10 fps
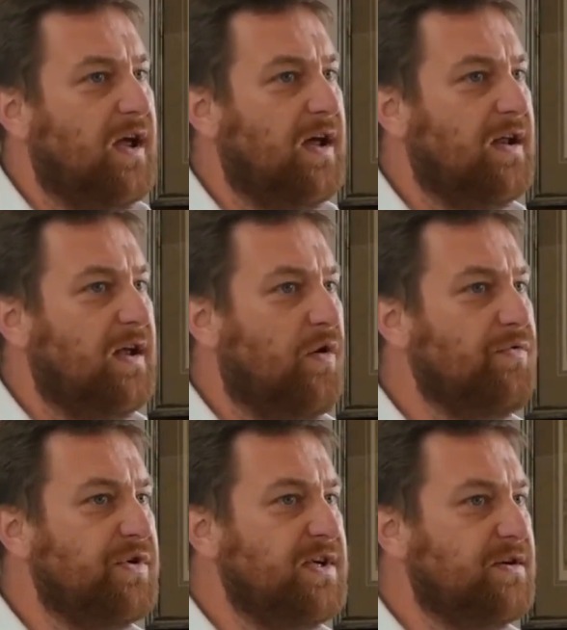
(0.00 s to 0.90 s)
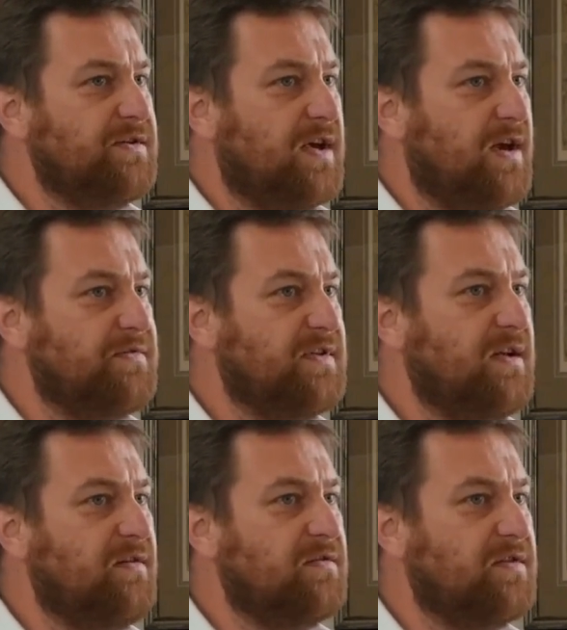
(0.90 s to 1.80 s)
And over the years, I have
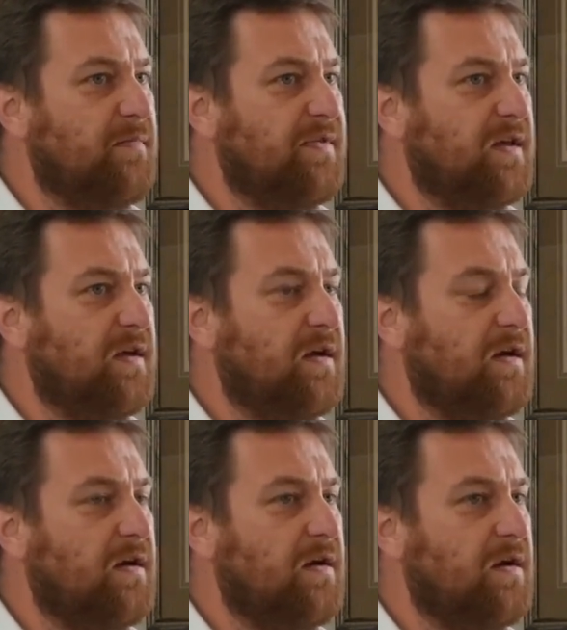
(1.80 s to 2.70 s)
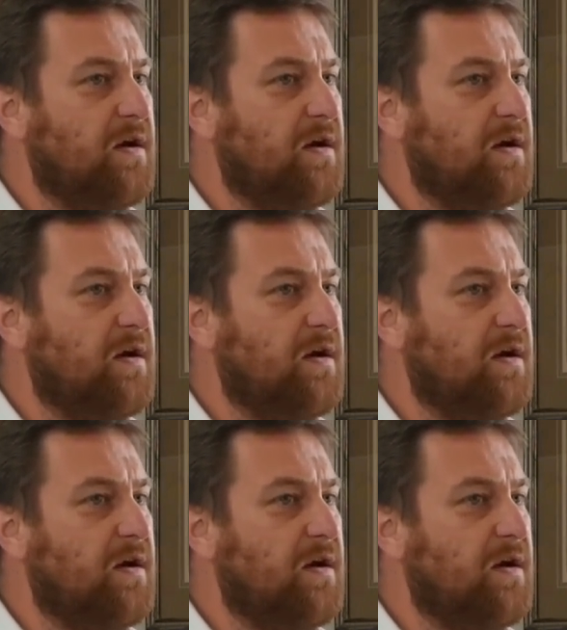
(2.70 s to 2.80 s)
seen something